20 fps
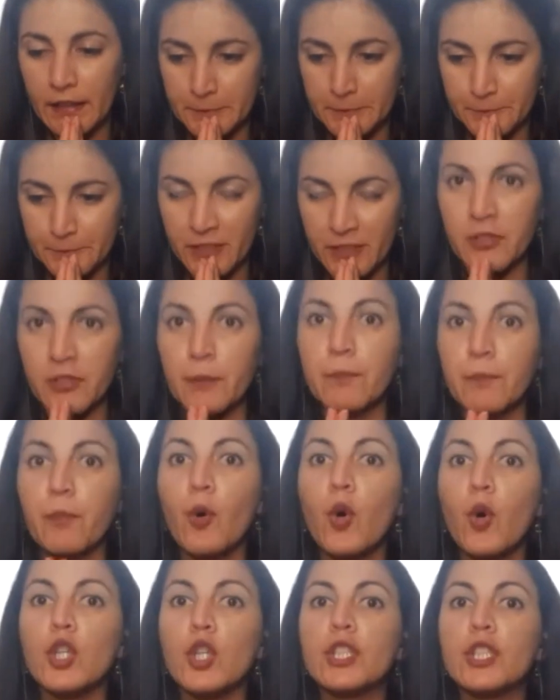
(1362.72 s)

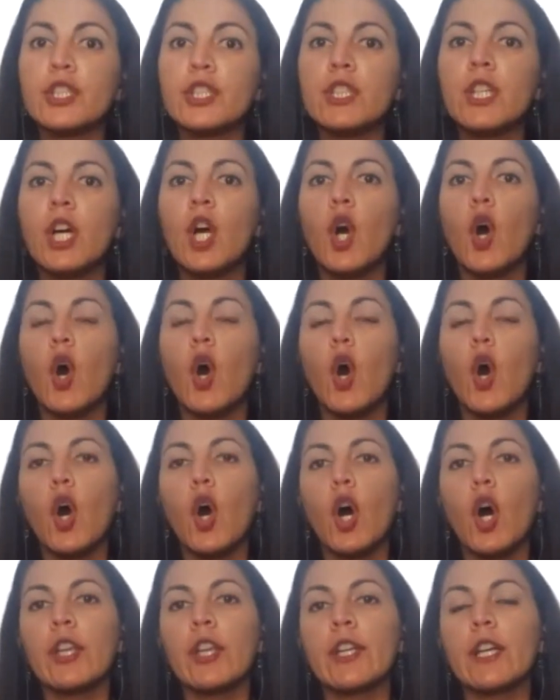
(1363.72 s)
report
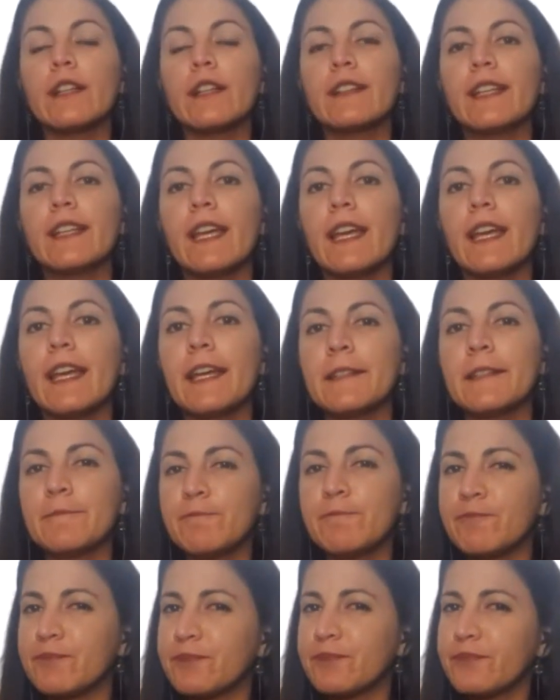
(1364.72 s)
on the
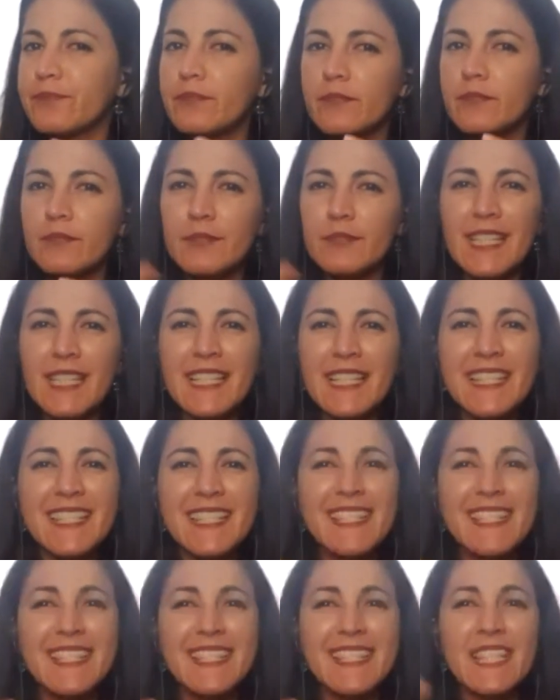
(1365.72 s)

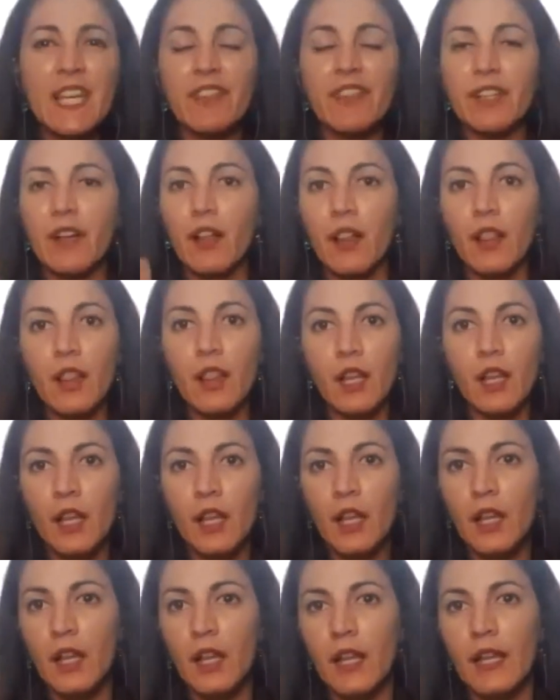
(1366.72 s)
several
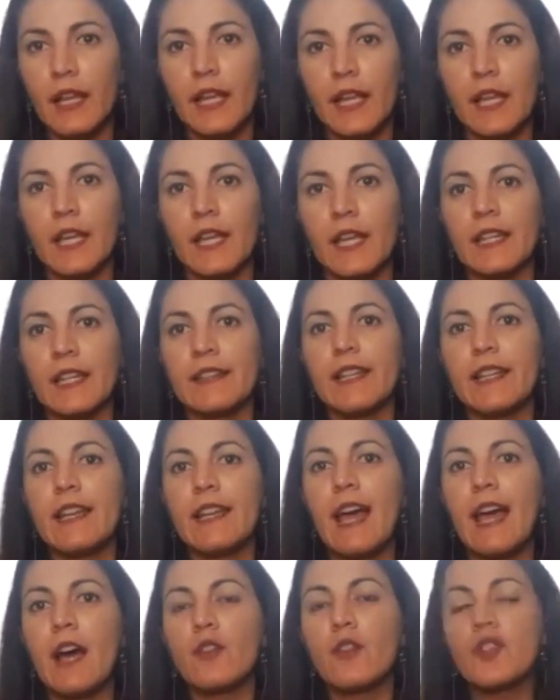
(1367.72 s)

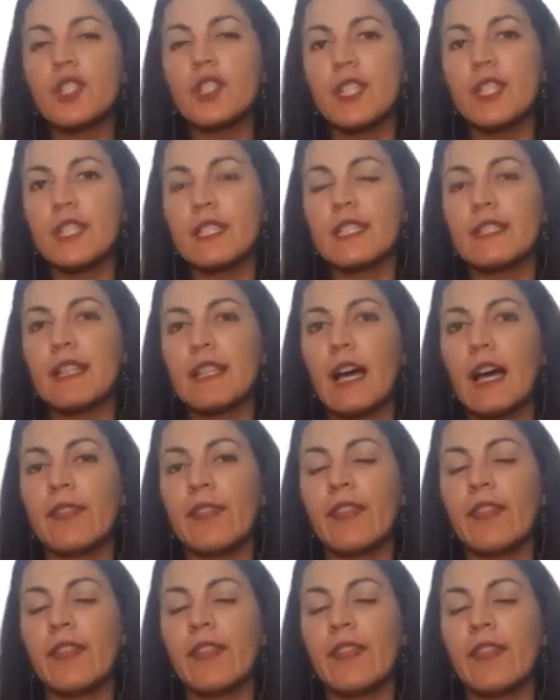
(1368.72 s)
denounces that
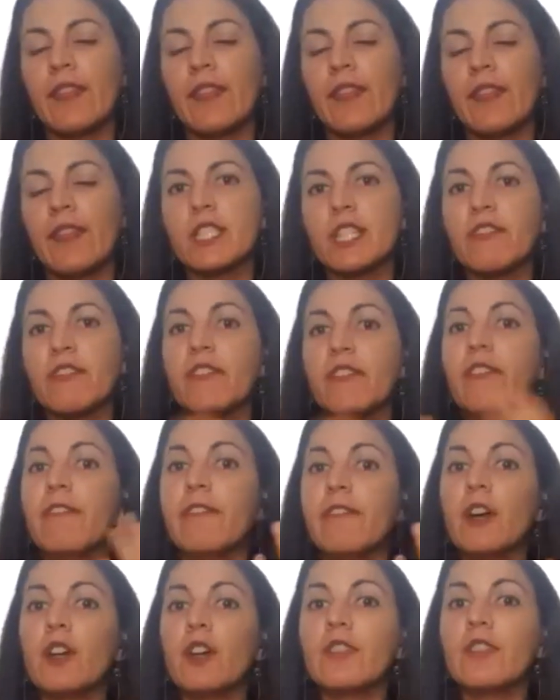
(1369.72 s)
they received
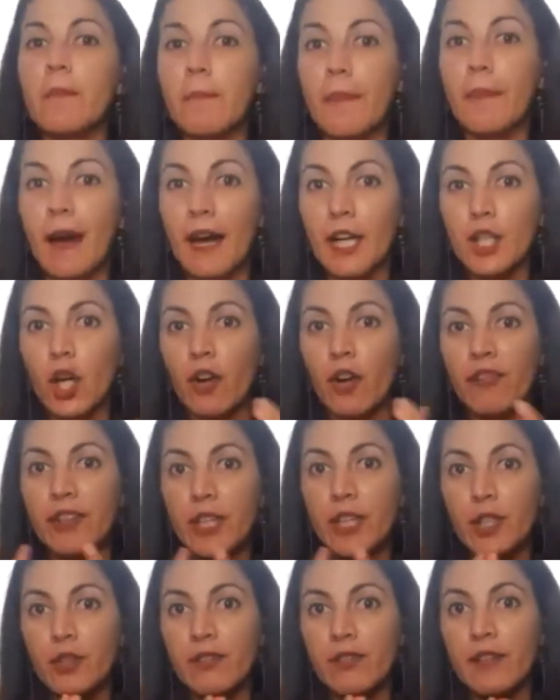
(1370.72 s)
from the part of the
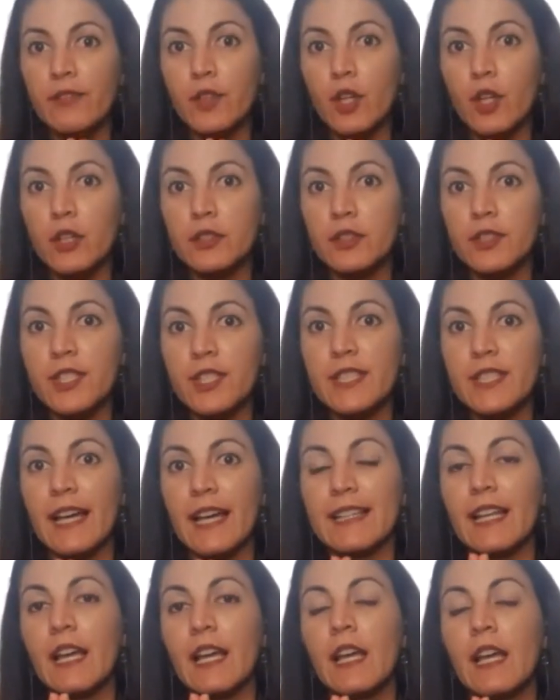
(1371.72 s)
Cuban doctors
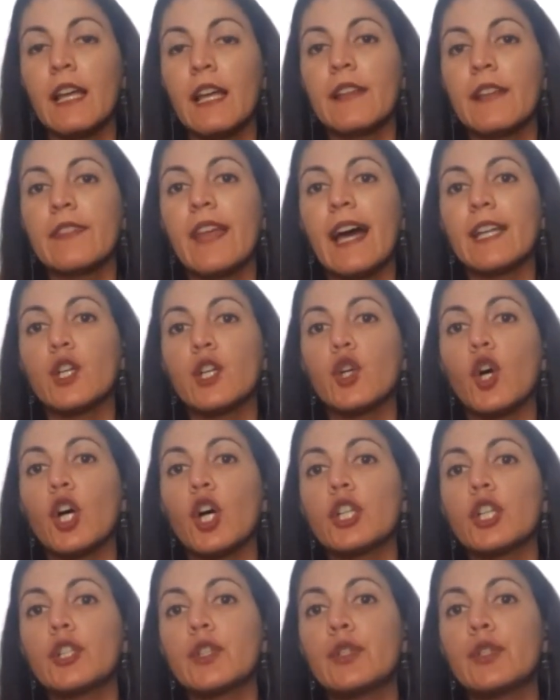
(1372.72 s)
that
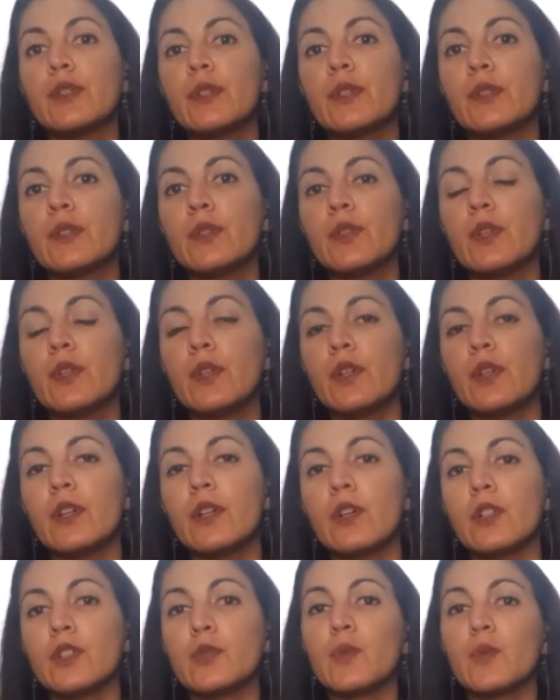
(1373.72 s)
got to
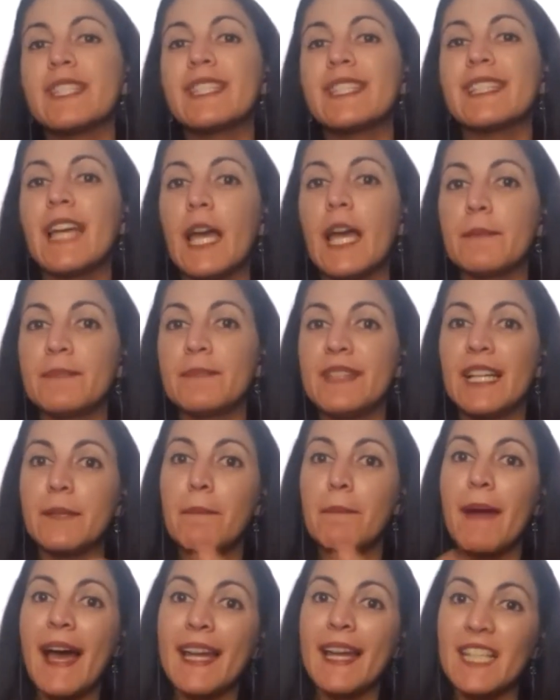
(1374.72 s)
escape, that
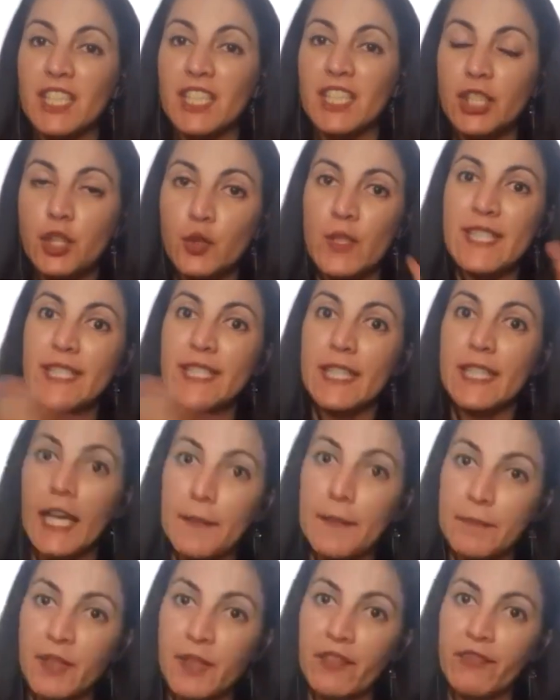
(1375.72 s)
managed to
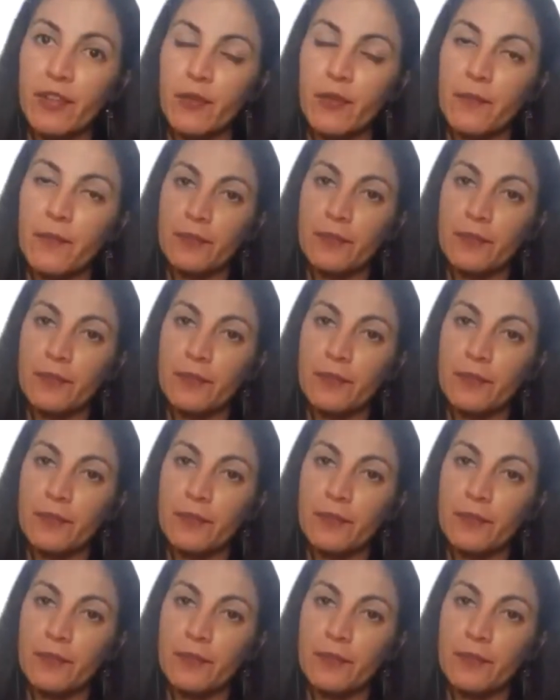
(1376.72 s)
escape from